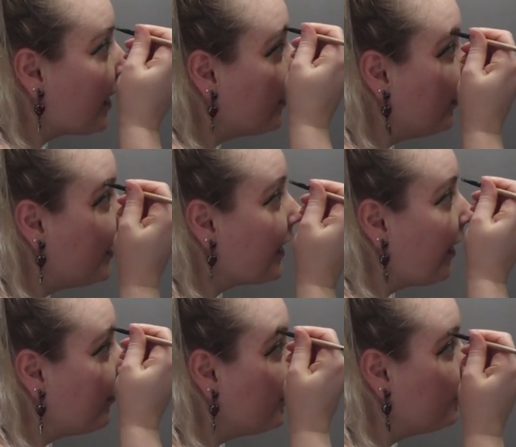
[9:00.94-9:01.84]
I like
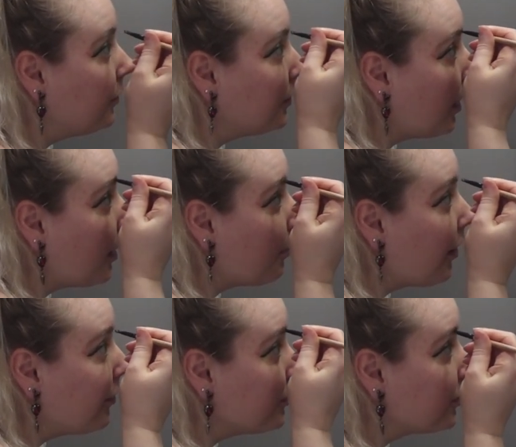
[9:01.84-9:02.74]
having
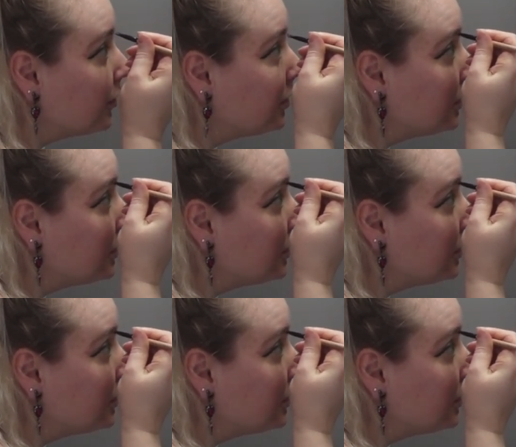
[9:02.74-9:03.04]
eyebrows.